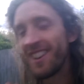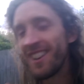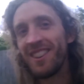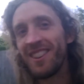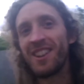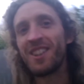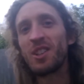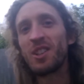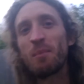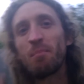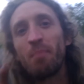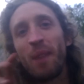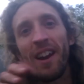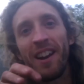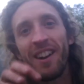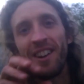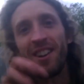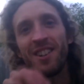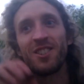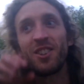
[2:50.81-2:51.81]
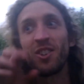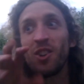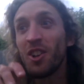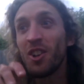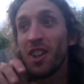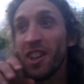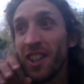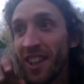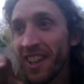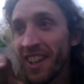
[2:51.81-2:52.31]
like the bears
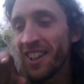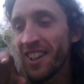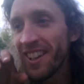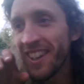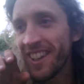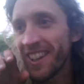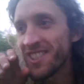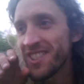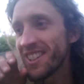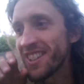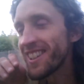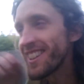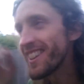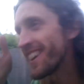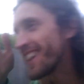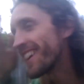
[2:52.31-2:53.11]
croaking in your kitchen.